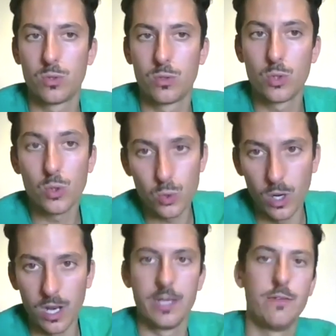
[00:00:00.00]
cool
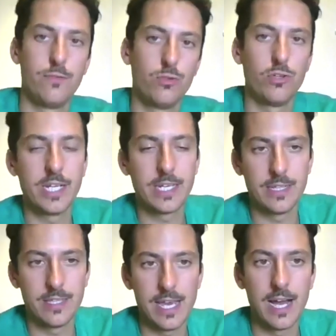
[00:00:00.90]
if you drink it
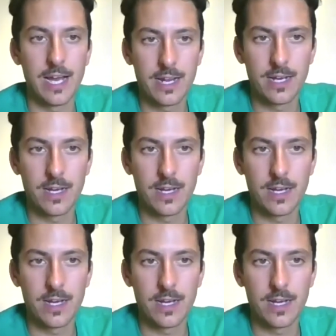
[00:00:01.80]
young,